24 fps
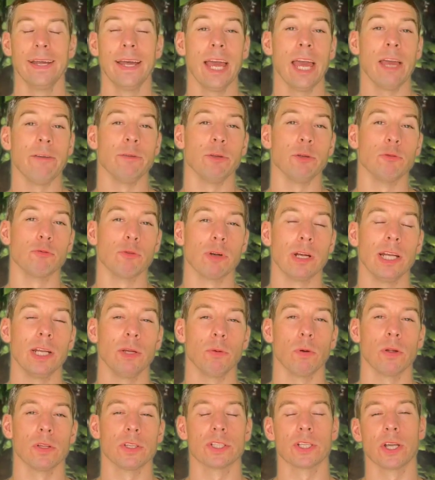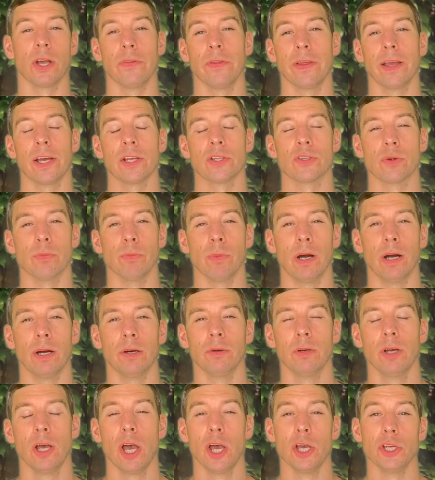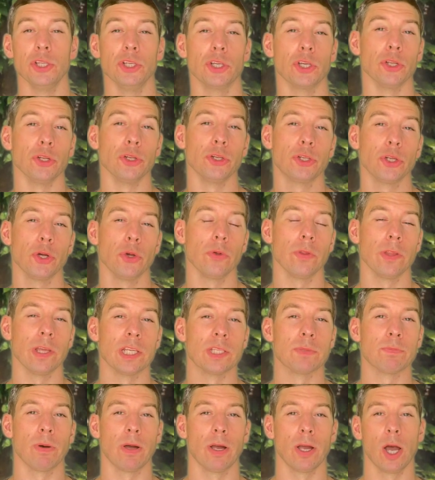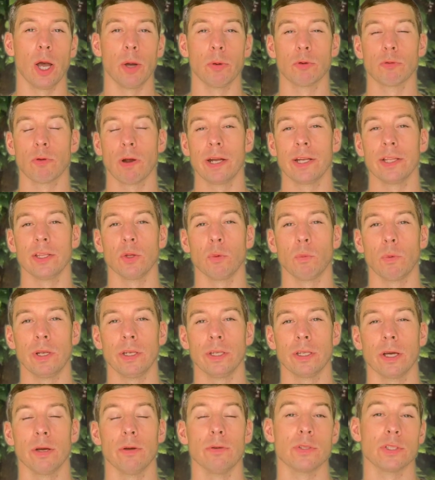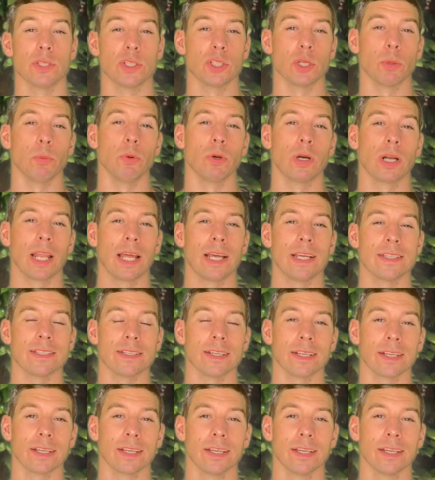If you really want to go the extra mile, you can do this by upgrading the windows to double glazing,